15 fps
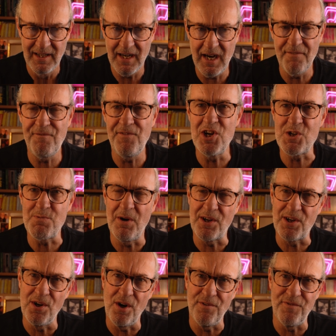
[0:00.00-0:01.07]
I finished my
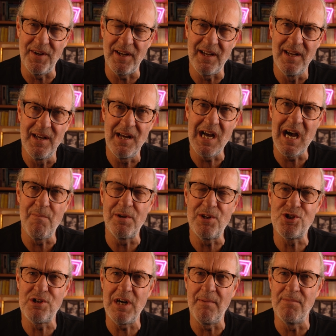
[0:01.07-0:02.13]
coffee and we
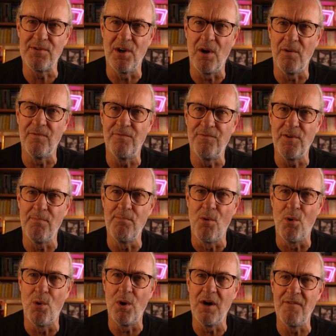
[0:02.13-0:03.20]
tramped on for
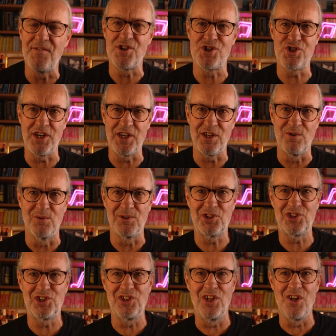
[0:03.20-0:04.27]
more of the Shingle
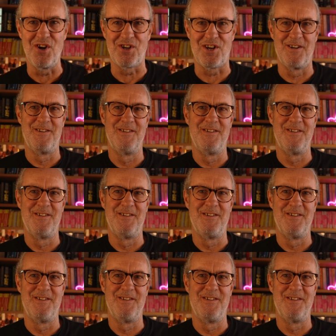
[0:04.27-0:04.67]
slog.